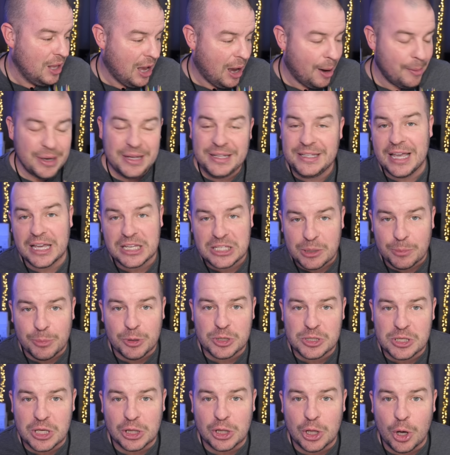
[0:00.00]
how many
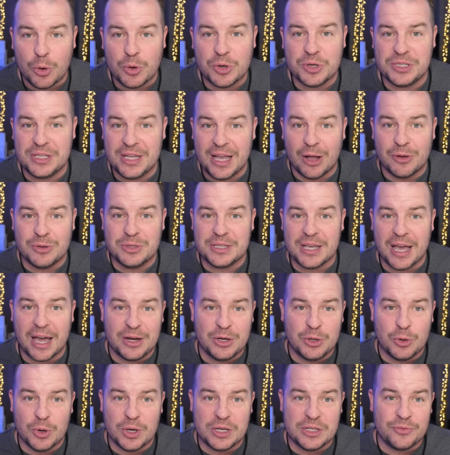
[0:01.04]
decibels it lowers the
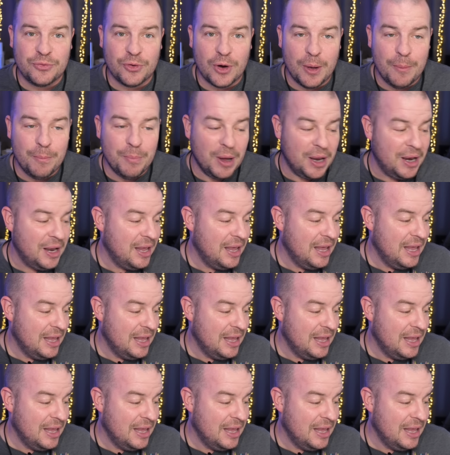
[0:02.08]
outside noise from, but